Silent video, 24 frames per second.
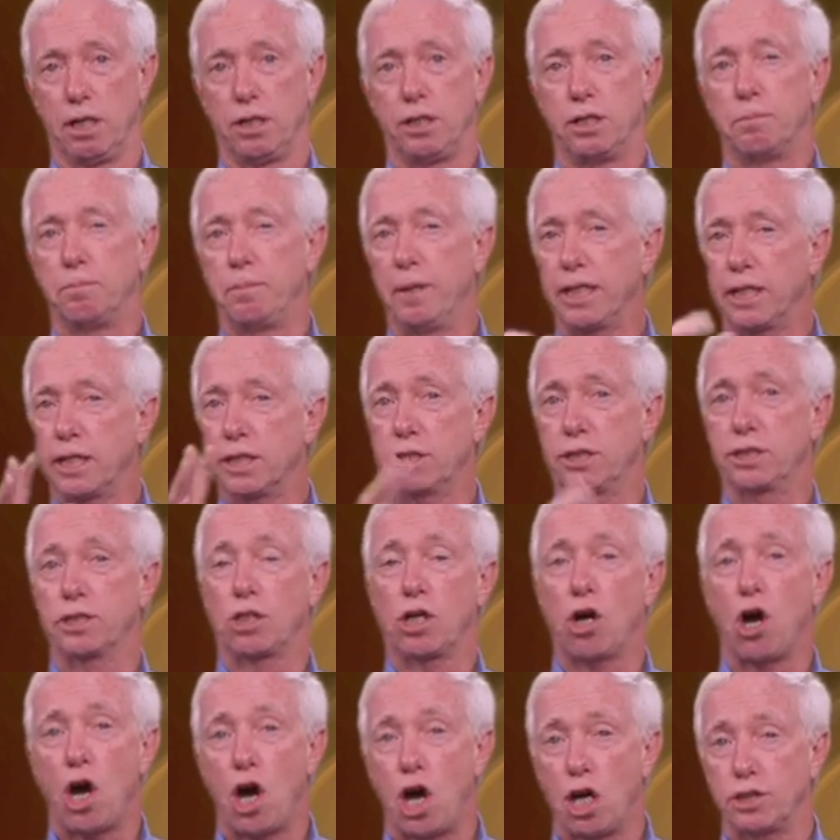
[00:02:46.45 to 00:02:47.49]
Your biggest
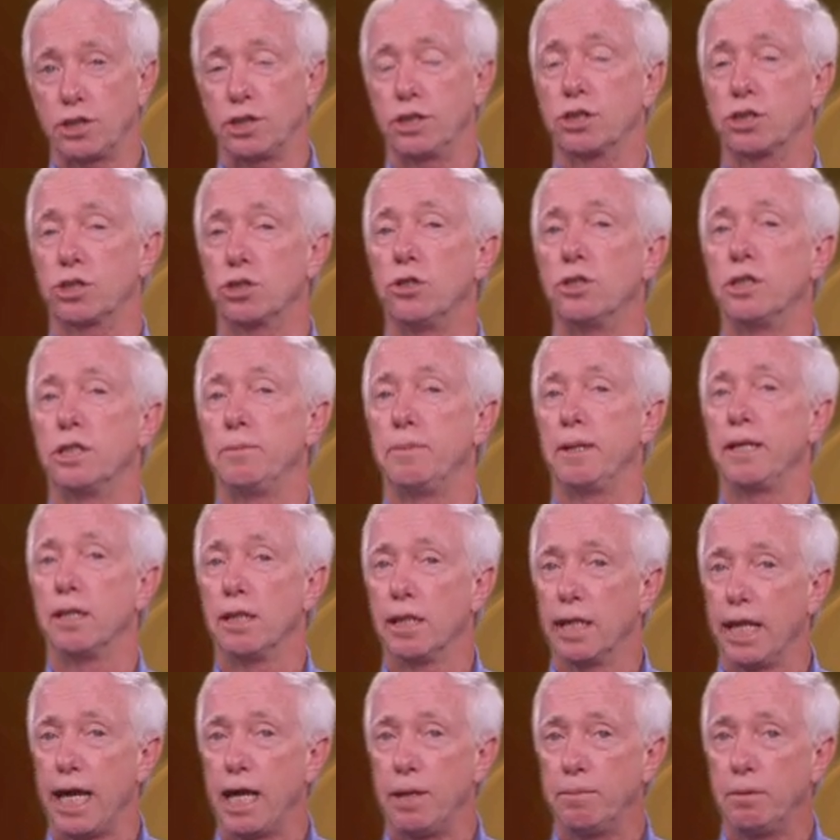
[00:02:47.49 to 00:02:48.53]
cost is going to be
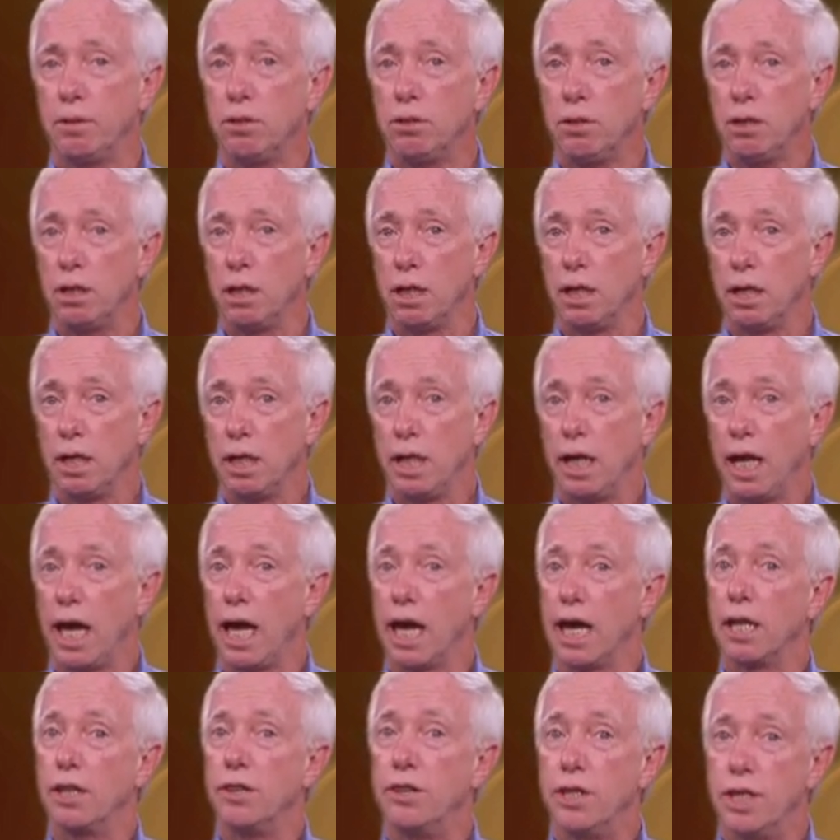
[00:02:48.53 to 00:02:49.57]
labor,
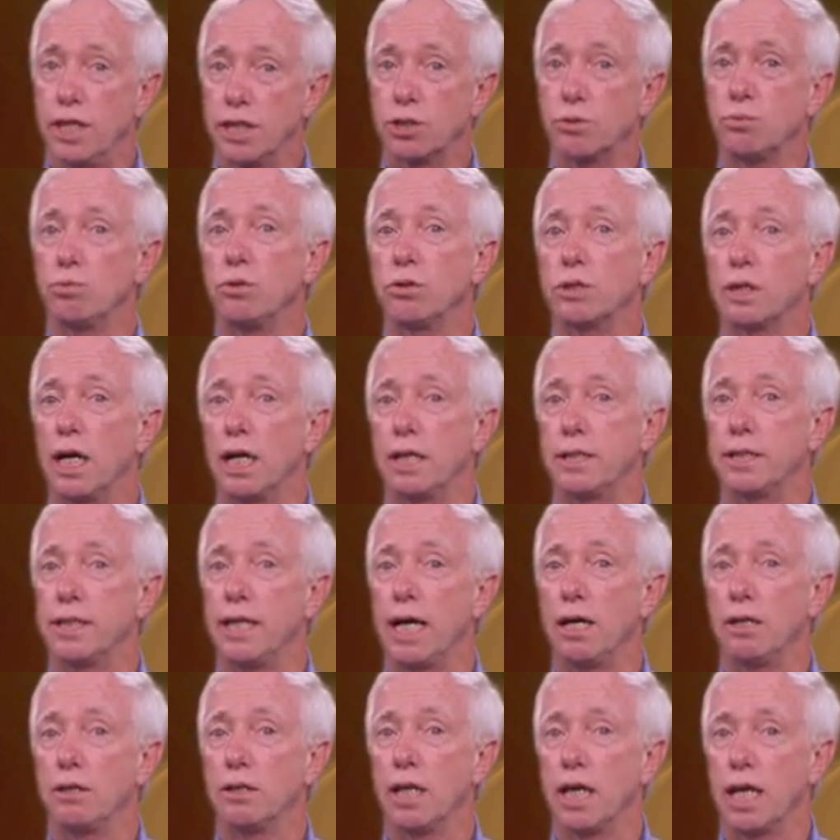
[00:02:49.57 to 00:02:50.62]
and this will cut
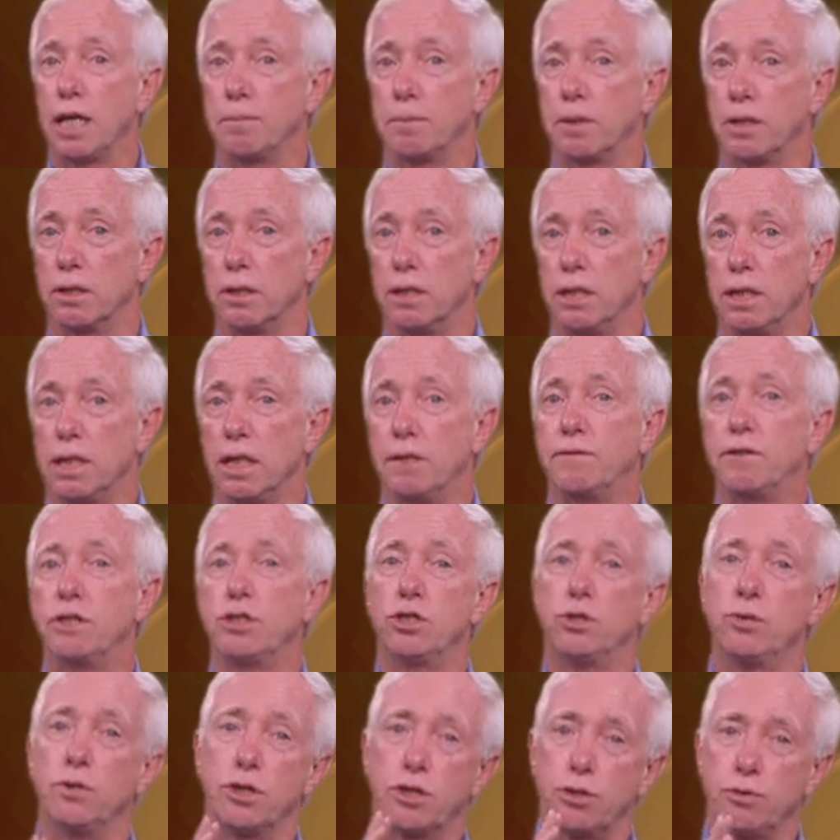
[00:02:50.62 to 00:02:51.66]
down labor. If you're
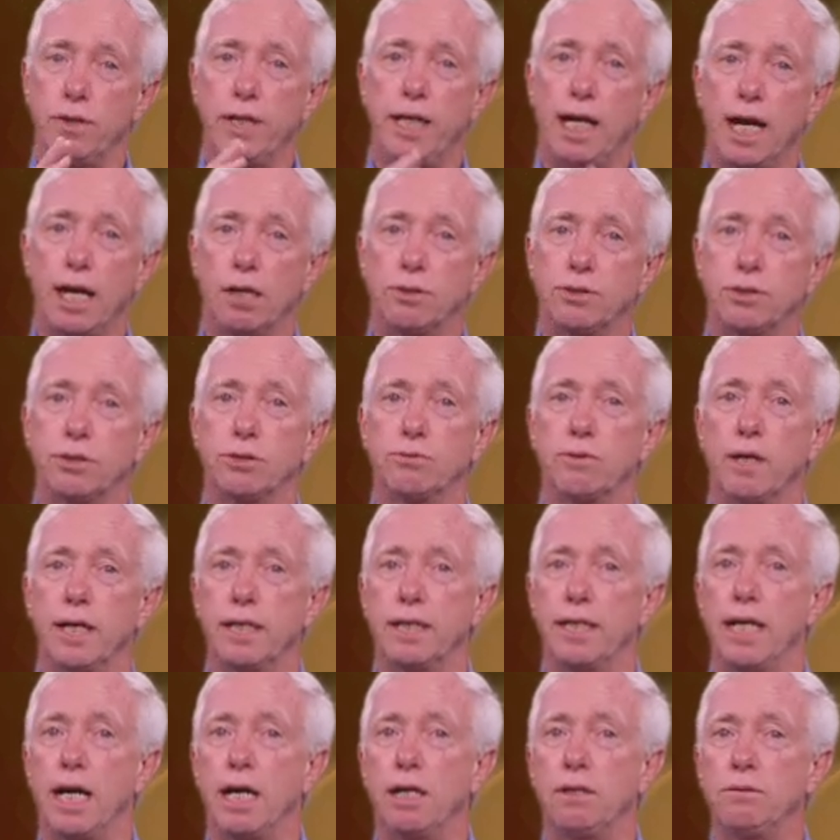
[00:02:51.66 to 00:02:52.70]
doing 3 houses
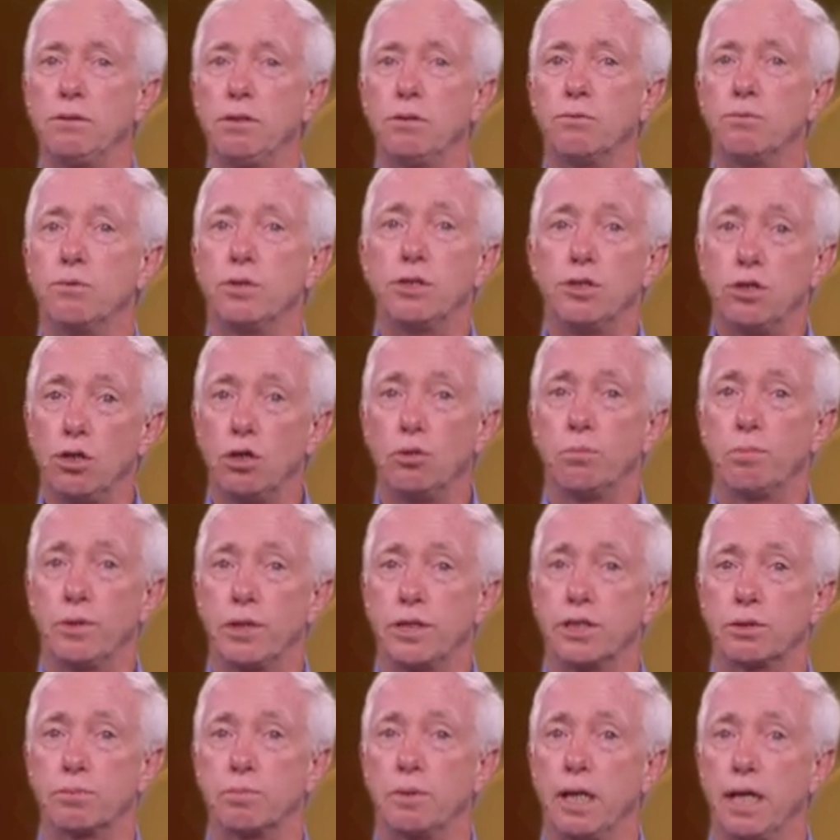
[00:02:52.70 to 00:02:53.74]
right now with no
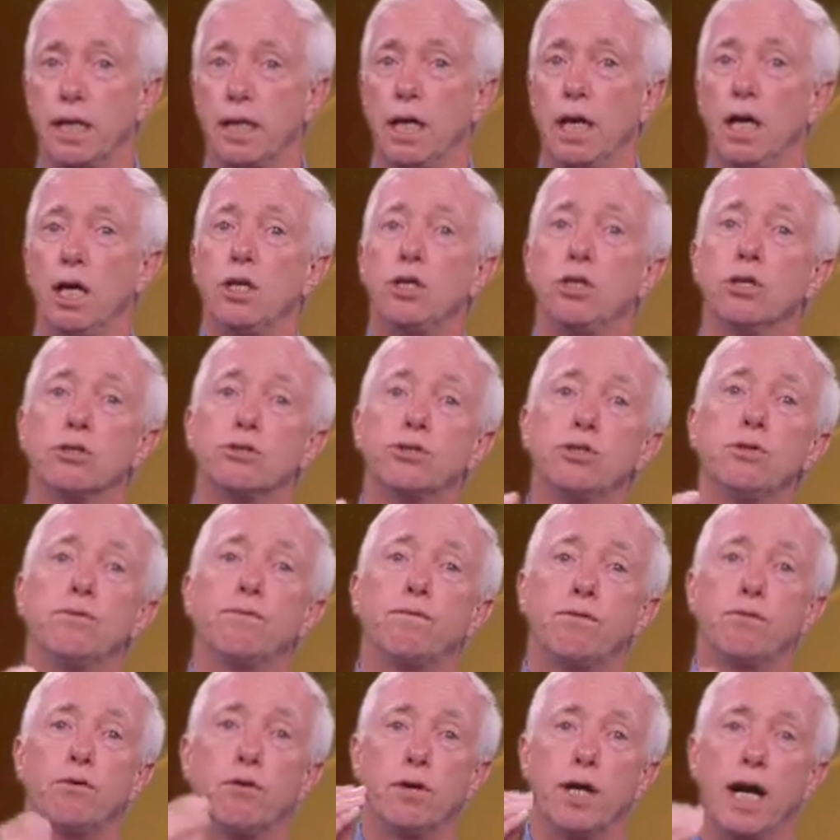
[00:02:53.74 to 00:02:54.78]
pre-spray, you'll do
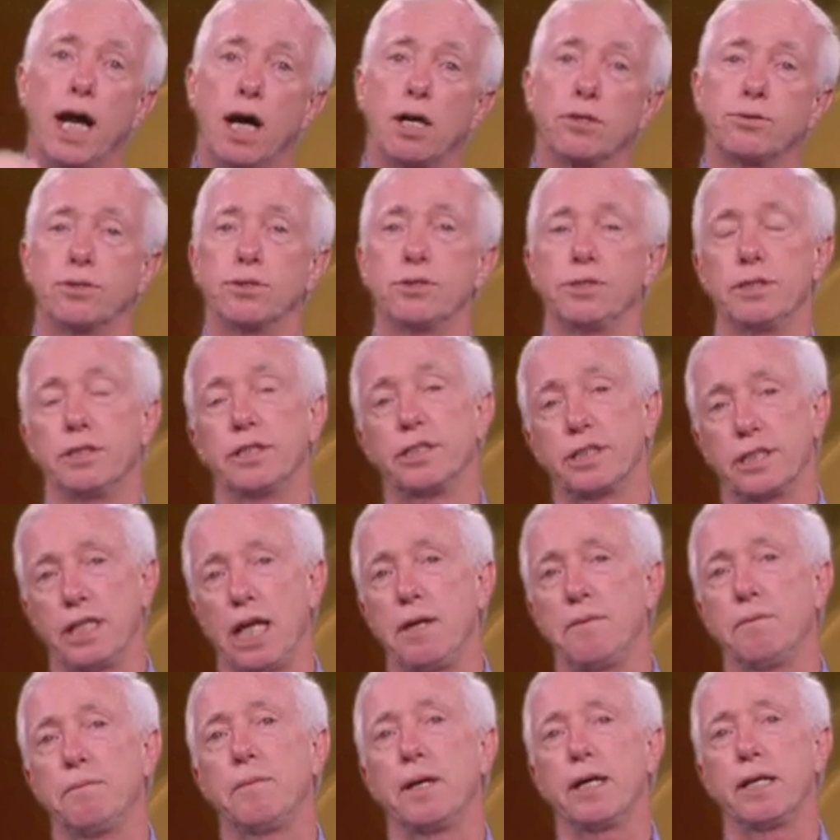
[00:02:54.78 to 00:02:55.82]
4 houses in the
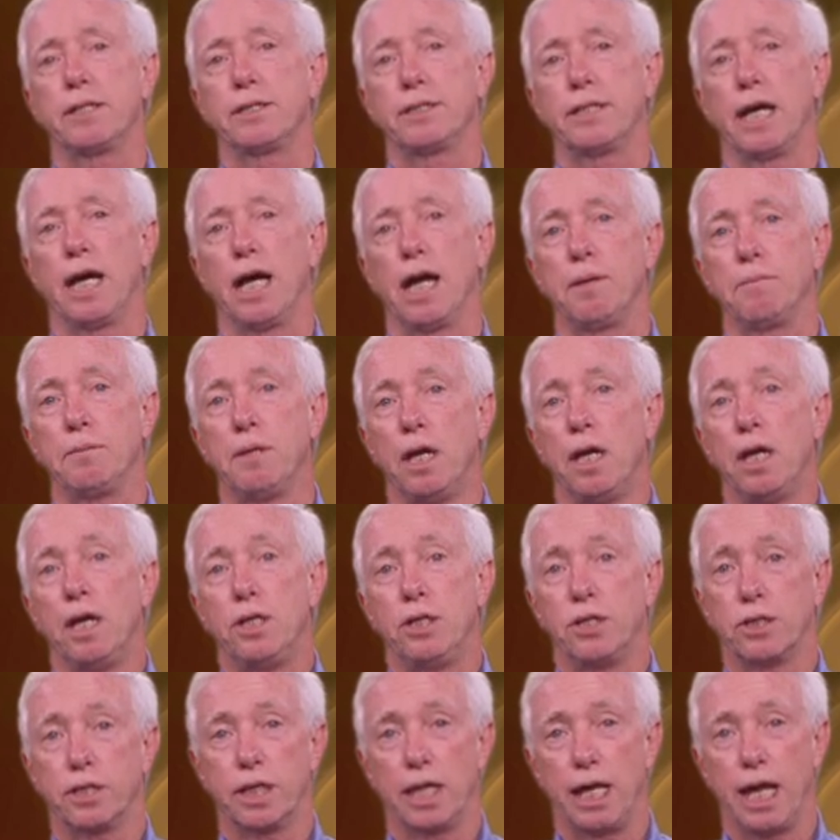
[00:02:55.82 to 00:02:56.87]
same amount of time.
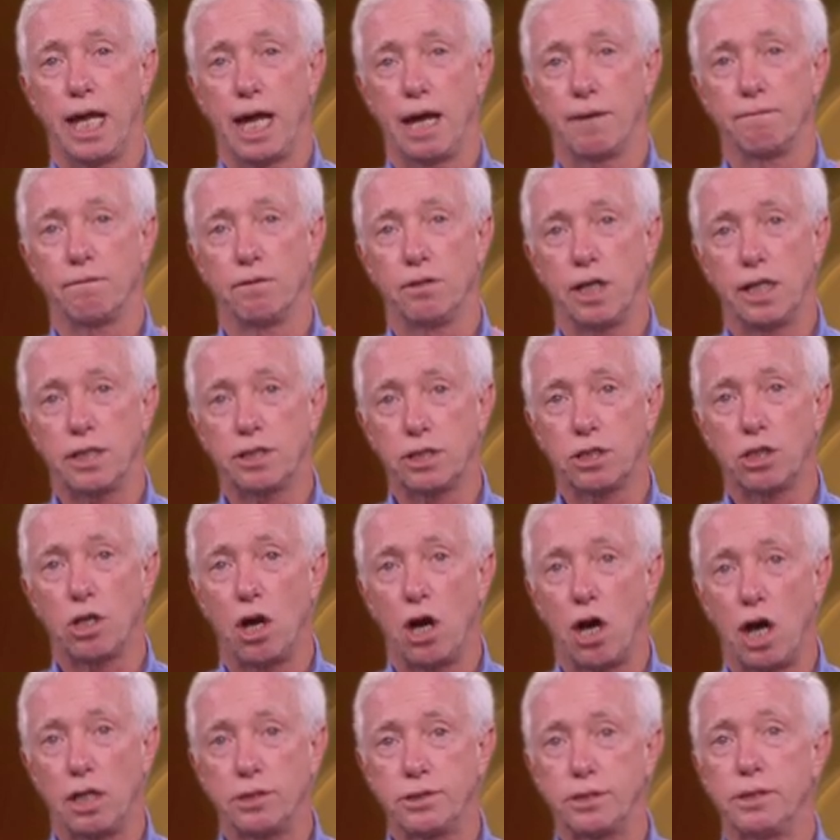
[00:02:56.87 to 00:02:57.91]
You're going to have less
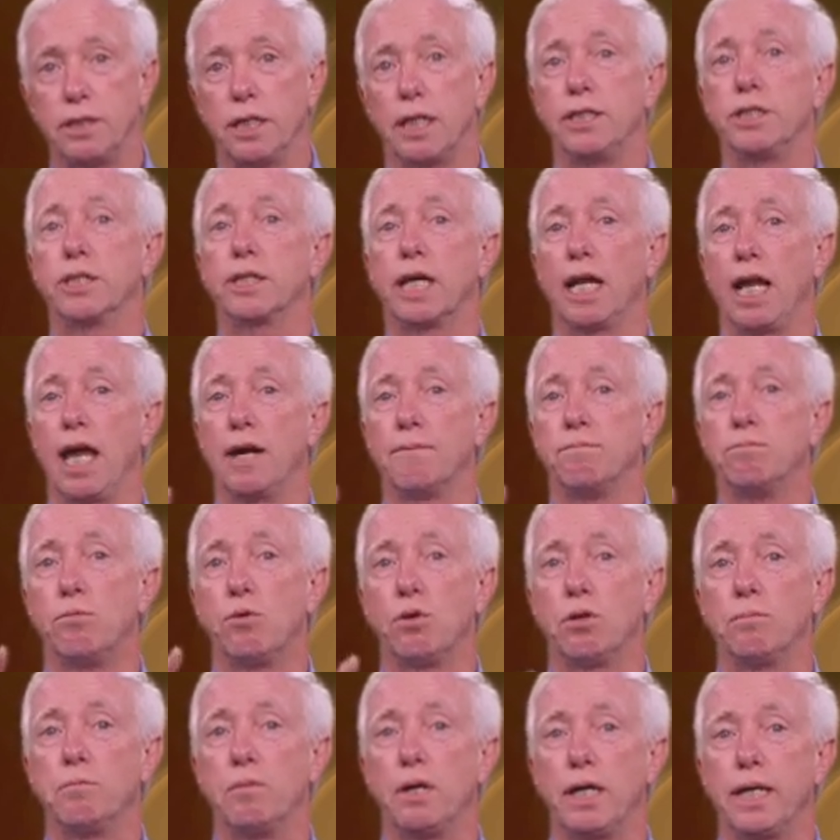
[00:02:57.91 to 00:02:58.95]
cost, and you're going to have
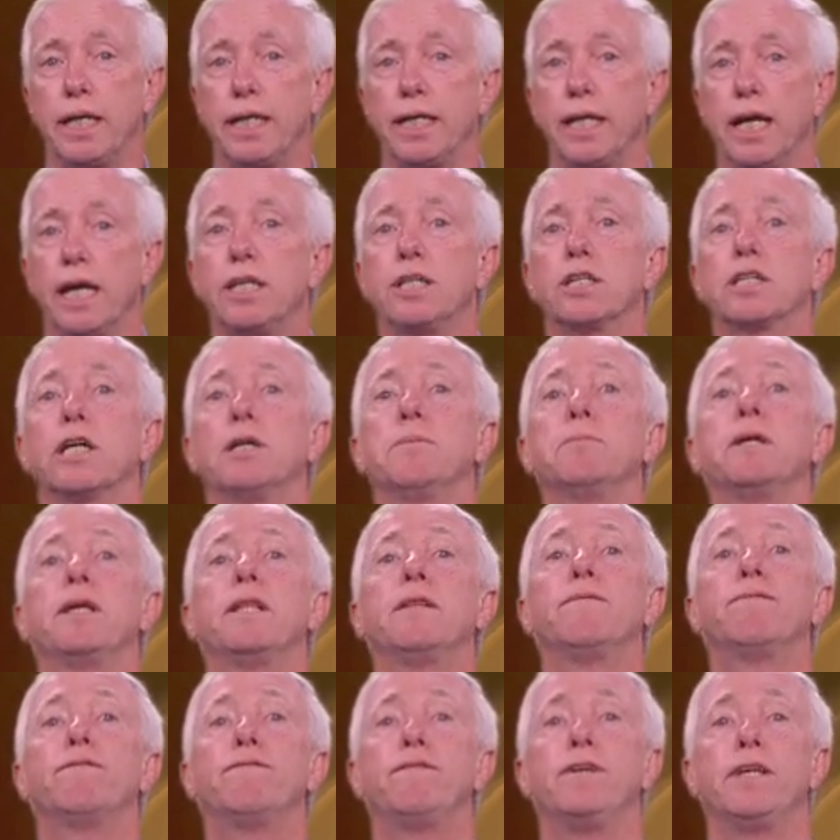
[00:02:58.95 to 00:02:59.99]
more money, and you're going to
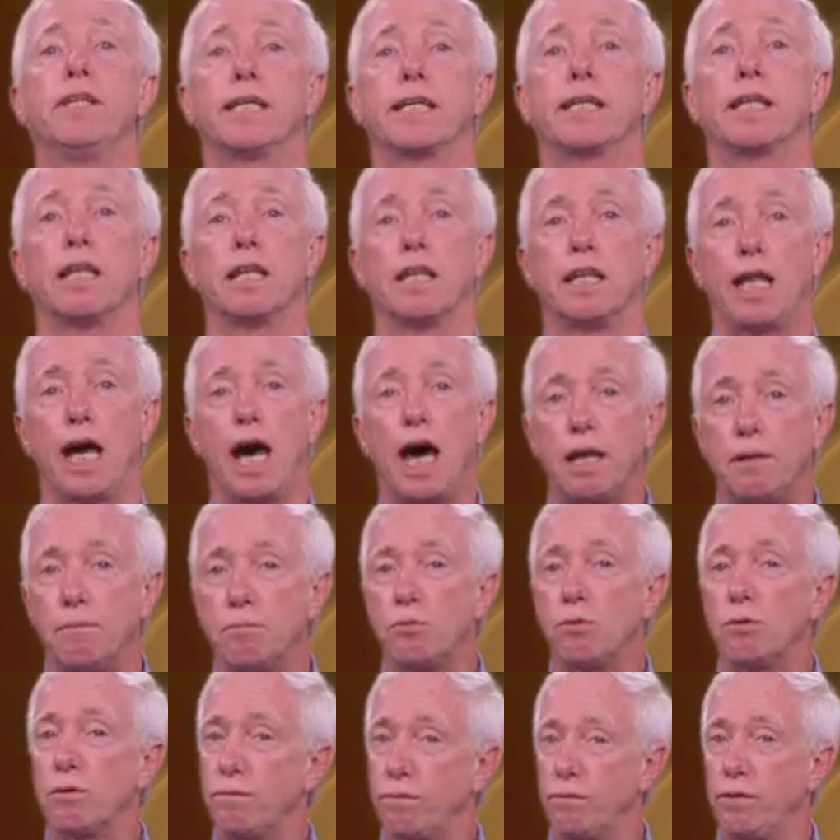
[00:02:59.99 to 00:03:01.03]
be feeling a lot
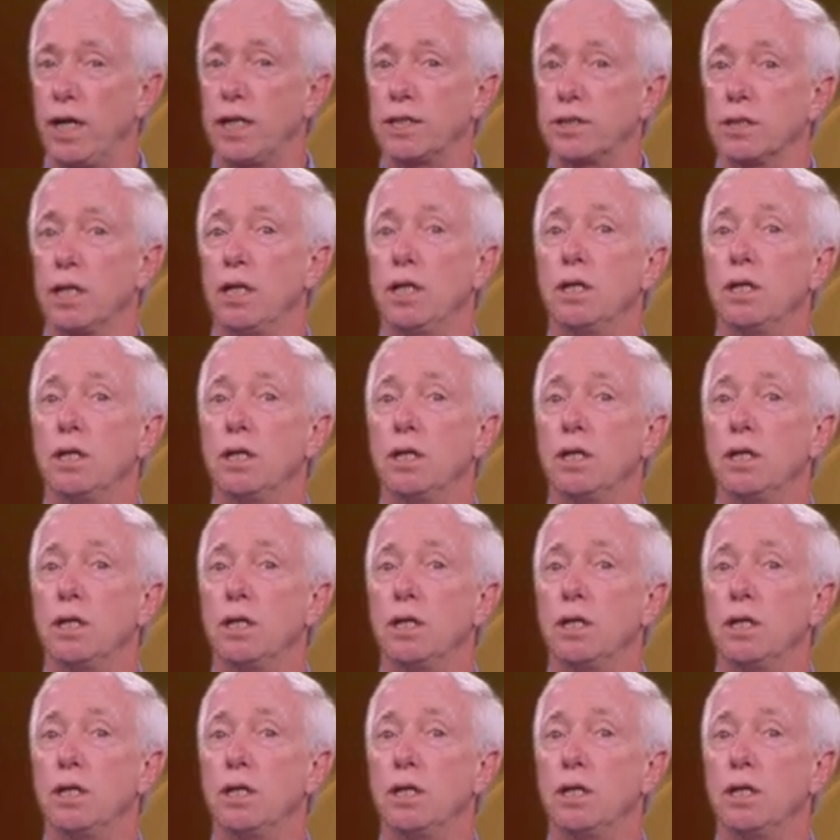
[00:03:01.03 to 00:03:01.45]
more fresh